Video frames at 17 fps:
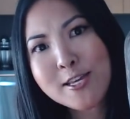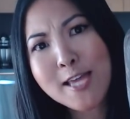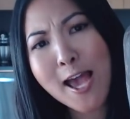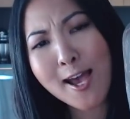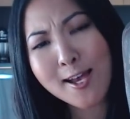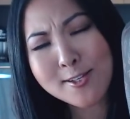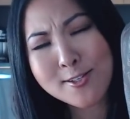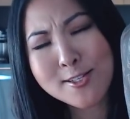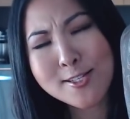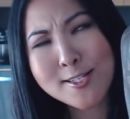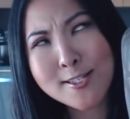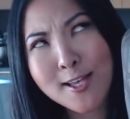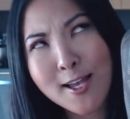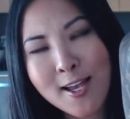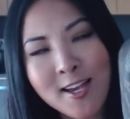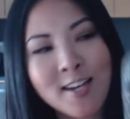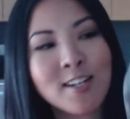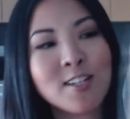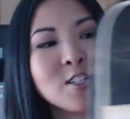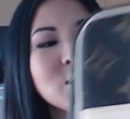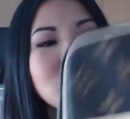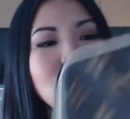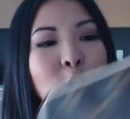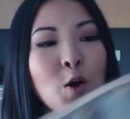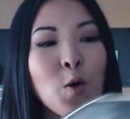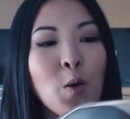Yes.
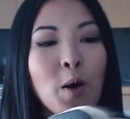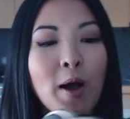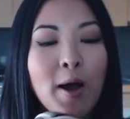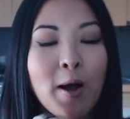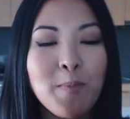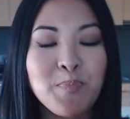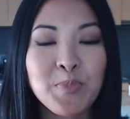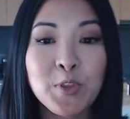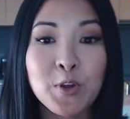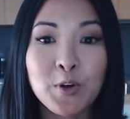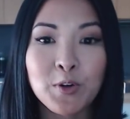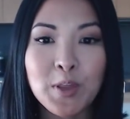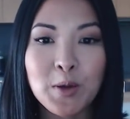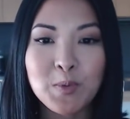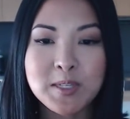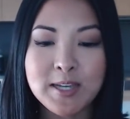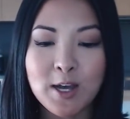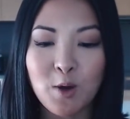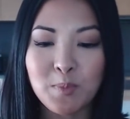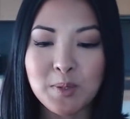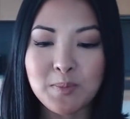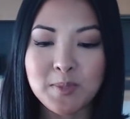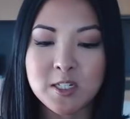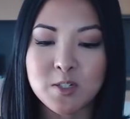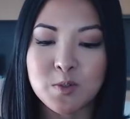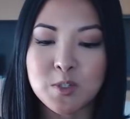So the girl that was
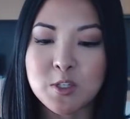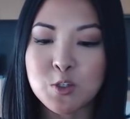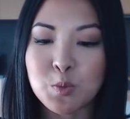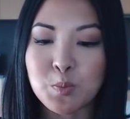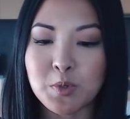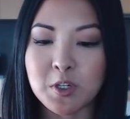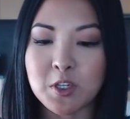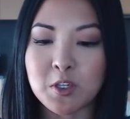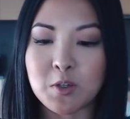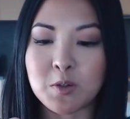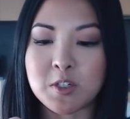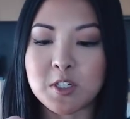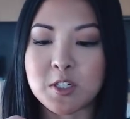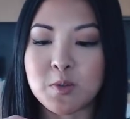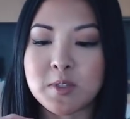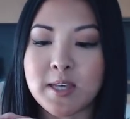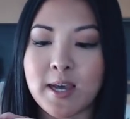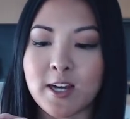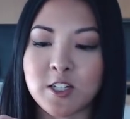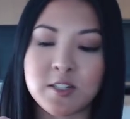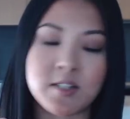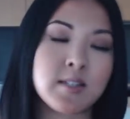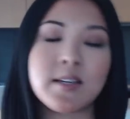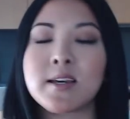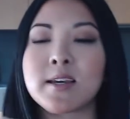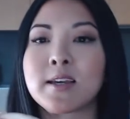helping me, she was super cute, and she was
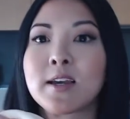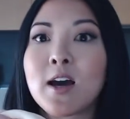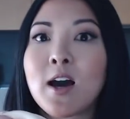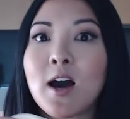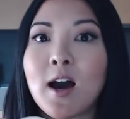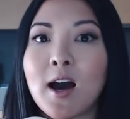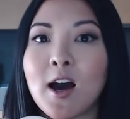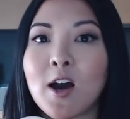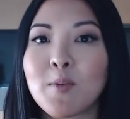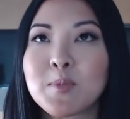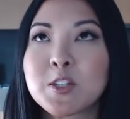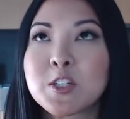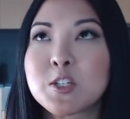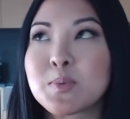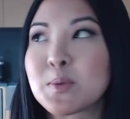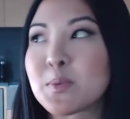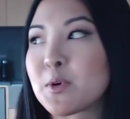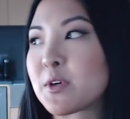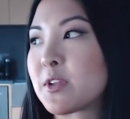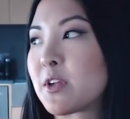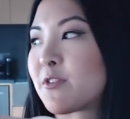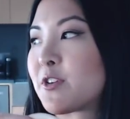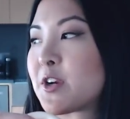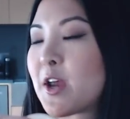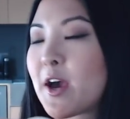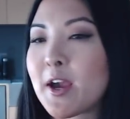actually saying she's been working
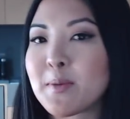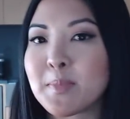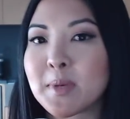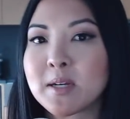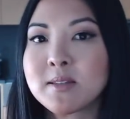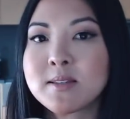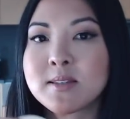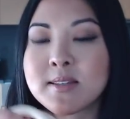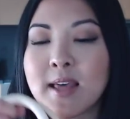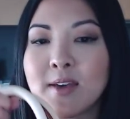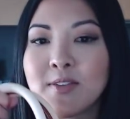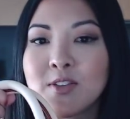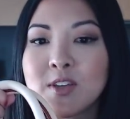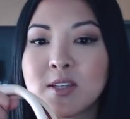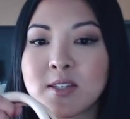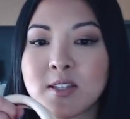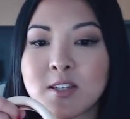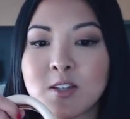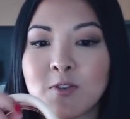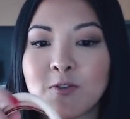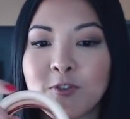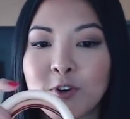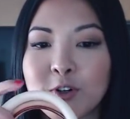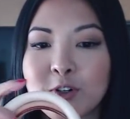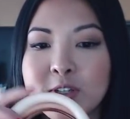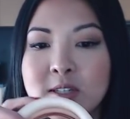there for 9 months, that this is the
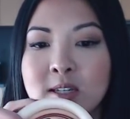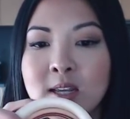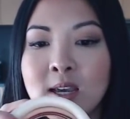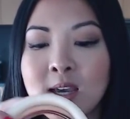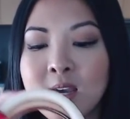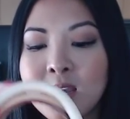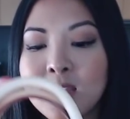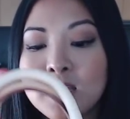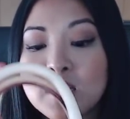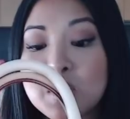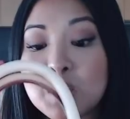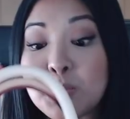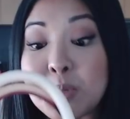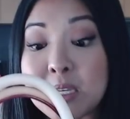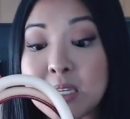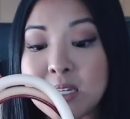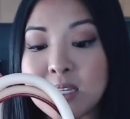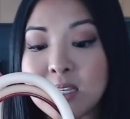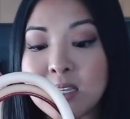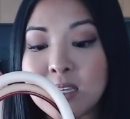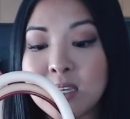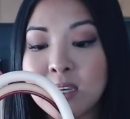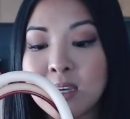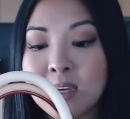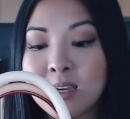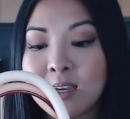first
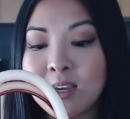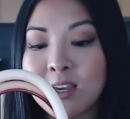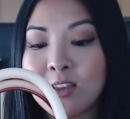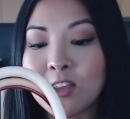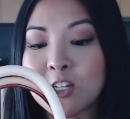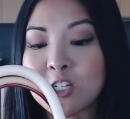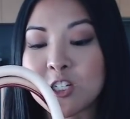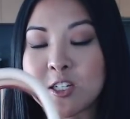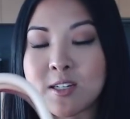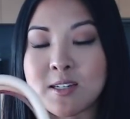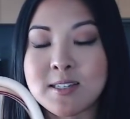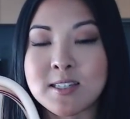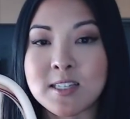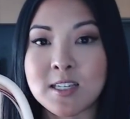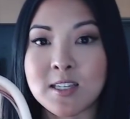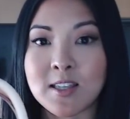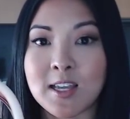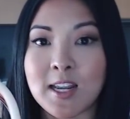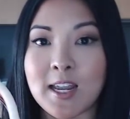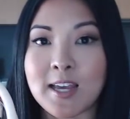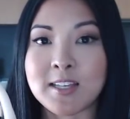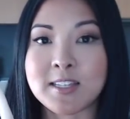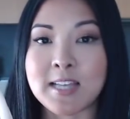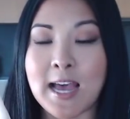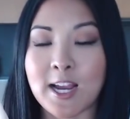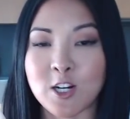Speedy that she has seen that
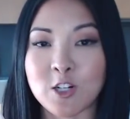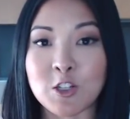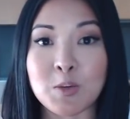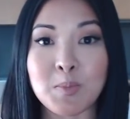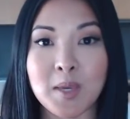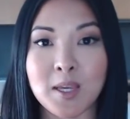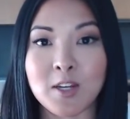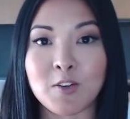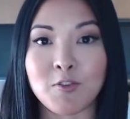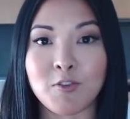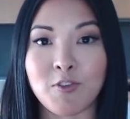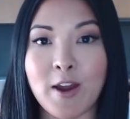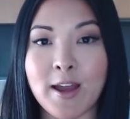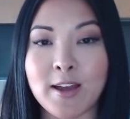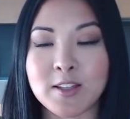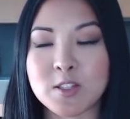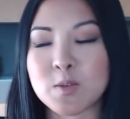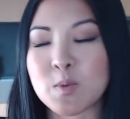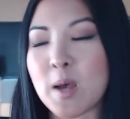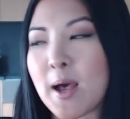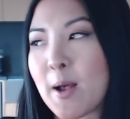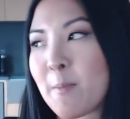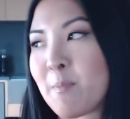is actually made in France.